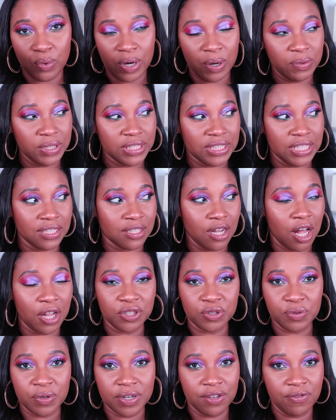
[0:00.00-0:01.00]
what was it,
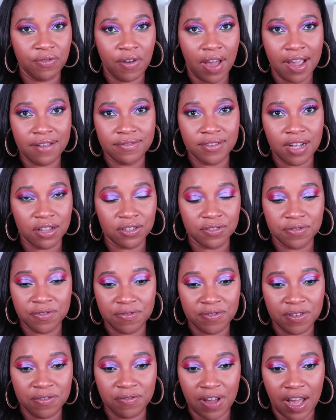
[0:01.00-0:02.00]
$1.25,
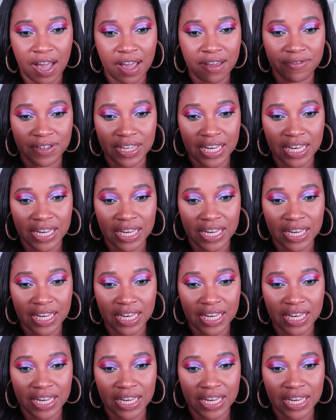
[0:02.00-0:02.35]
$1.55